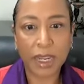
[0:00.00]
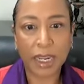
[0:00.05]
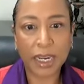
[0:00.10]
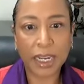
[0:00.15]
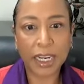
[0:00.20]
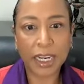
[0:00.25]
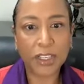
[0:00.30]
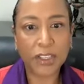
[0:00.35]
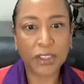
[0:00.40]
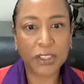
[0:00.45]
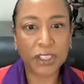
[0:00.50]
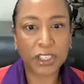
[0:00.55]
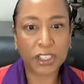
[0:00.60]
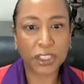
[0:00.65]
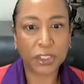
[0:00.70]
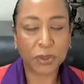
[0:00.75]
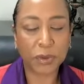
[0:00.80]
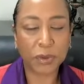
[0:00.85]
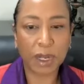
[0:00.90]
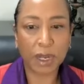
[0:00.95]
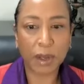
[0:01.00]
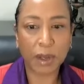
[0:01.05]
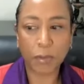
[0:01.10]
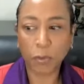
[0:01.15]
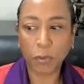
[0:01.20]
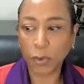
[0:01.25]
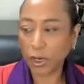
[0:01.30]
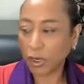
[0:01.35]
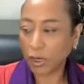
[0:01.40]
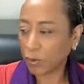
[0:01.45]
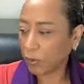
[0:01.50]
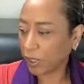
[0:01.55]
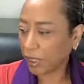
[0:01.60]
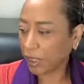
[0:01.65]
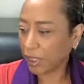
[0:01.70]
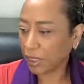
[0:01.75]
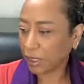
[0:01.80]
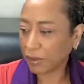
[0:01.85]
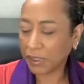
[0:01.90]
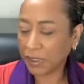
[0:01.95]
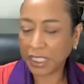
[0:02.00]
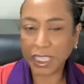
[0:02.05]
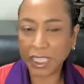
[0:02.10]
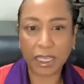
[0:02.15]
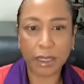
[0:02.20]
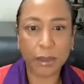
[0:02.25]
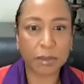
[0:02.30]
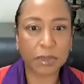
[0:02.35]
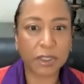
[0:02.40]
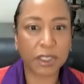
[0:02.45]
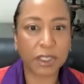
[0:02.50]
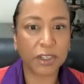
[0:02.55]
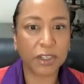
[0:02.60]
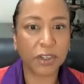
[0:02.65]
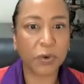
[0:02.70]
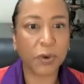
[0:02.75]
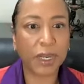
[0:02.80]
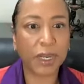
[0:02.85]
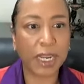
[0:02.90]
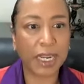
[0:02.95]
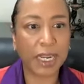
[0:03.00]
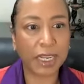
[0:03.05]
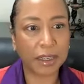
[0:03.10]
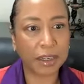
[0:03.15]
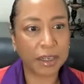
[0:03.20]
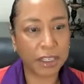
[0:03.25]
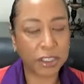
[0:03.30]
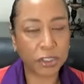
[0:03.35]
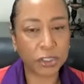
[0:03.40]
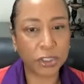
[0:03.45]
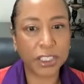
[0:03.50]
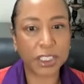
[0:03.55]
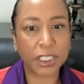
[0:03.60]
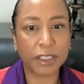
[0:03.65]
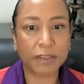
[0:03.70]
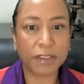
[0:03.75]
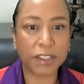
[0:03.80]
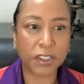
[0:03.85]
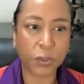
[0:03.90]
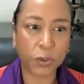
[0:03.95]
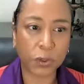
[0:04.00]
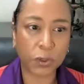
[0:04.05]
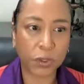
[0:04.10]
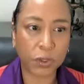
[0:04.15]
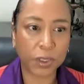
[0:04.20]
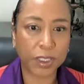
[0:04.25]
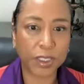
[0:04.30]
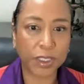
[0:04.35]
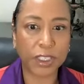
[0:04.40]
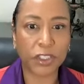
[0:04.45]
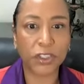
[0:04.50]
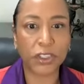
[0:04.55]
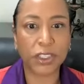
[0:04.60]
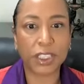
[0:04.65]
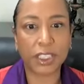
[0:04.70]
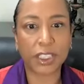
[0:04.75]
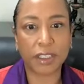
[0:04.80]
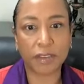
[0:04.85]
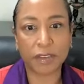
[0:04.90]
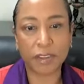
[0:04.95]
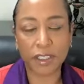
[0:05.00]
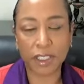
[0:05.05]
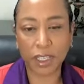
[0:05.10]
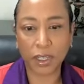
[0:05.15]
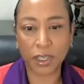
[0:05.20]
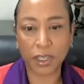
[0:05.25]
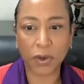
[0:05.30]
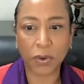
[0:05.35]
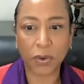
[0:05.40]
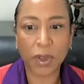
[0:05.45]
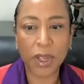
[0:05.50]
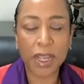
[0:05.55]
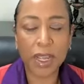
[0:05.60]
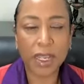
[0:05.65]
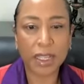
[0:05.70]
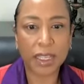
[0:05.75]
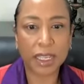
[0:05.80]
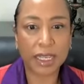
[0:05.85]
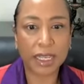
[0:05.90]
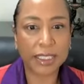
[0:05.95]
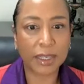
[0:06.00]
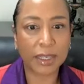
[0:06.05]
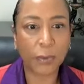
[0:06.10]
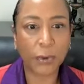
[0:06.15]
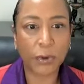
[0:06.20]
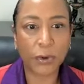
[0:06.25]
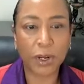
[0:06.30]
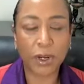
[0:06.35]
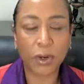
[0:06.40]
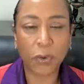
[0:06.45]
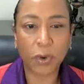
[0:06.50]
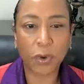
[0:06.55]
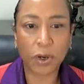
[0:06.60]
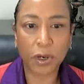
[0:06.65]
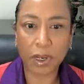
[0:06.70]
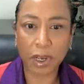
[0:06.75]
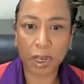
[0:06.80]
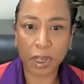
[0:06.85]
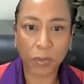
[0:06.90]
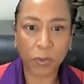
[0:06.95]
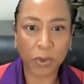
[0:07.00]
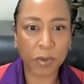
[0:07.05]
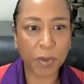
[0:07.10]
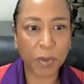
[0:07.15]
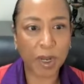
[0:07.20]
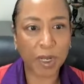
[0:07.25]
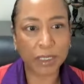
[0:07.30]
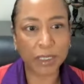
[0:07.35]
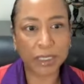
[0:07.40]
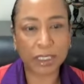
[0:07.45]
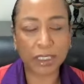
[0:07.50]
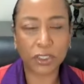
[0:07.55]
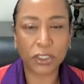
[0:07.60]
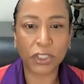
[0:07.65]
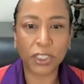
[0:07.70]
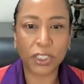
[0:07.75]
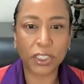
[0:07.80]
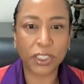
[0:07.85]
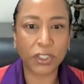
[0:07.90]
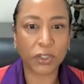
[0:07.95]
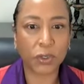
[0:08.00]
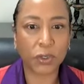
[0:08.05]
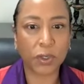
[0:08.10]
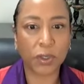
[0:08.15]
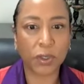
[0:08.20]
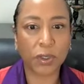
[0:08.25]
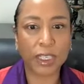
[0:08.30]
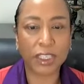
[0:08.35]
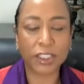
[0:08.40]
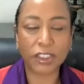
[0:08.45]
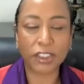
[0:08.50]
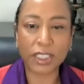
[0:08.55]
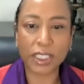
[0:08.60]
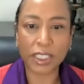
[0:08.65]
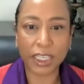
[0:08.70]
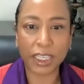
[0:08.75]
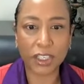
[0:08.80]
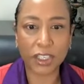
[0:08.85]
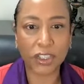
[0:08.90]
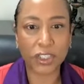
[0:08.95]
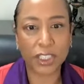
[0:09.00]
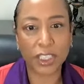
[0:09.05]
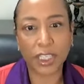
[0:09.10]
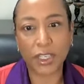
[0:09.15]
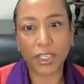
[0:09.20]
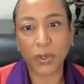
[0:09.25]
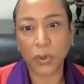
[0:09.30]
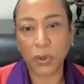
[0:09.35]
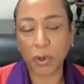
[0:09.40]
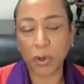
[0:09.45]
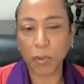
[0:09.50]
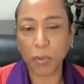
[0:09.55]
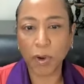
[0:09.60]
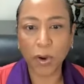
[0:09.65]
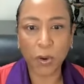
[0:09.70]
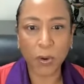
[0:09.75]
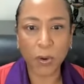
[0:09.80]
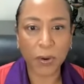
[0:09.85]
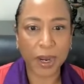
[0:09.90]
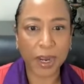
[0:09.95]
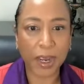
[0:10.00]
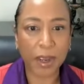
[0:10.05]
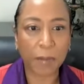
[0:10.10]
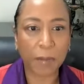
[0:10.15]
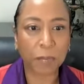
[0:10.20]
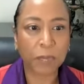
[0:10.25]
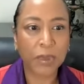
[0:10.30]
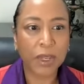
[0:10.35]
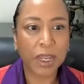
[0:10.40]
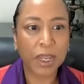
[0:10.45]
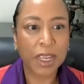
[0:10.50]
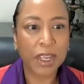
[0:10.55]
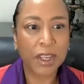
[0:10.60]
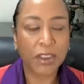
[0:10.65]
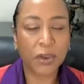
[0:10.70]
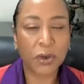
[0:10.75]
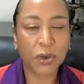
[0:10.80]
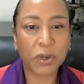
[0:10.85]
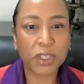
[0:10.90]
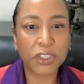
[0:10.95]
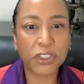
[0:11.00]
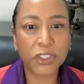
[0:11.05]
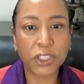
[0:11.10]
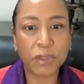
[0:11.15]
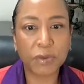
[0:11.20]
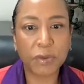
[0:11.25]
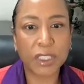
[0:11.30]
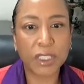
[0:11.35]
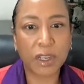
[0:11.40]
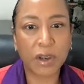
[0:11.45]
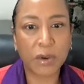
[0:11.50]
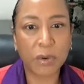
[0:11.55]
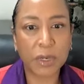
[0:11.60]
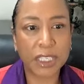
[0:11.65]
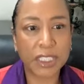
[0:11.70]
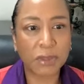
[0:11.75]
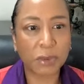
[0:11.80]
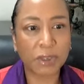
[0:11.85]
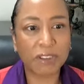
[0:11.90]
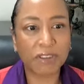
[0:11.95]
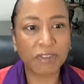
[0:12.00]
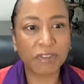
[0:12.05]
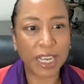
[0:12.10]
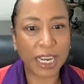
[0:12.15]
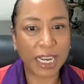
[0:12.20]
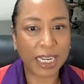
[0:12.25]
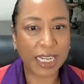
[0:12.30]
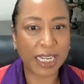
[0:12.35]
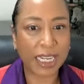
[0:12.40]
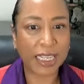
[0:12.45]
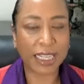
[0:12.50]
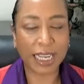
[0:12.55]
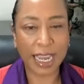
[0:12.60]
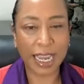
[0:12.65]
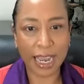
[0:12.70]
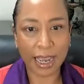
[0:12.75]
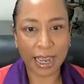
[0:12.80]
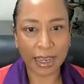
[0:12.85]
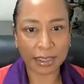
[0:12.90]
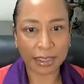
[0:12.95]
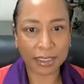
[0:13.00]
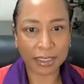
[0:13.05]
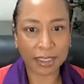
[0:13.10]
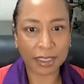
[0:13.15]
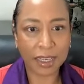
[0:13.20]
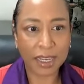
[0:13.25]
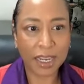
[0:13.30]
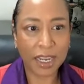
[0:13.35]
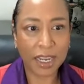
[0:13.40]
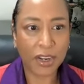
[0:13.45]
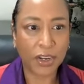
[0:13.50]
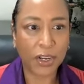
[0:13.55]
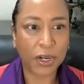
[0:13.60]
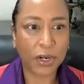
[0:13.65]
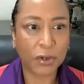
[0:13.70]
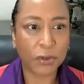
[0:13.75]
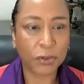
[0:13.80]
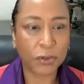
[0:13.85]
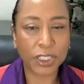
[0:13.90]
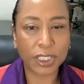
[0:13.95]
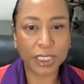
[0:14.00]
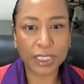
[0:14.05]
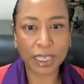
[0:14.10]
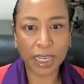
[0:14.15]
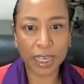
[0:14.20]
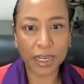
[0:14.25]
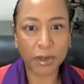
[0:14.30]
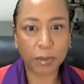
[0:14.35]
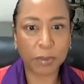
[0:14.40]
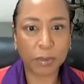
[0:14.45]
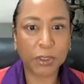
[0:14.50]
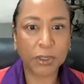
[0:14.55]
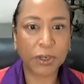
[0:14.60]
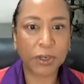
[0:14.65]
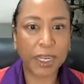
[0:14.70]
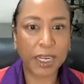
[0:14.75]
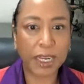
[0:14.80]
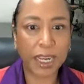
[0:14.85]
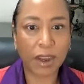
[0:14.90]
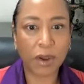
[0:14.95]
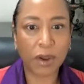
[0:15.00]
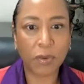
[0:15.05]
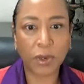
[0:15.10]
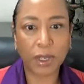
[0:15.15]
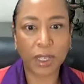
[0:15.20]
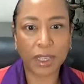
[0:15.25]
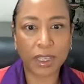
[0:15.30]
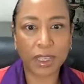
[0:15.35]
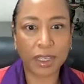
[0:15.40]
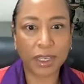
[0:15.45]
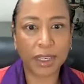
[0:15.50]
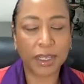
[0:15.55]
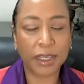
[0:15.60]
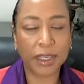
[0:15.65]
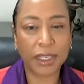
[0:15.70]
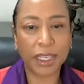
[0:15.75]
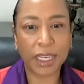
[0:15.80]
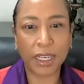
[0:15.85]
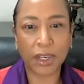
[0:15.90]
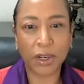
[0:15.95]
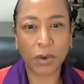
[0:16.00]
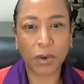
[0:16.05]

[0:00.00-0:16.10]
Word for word: and I used to um, work with uh, teams on creating initiatives, social initiatives, you know, things that we're going to work on with politicians or legislation or a program. The question was always refining the ask, you know, just kind of blurting out with, uh, you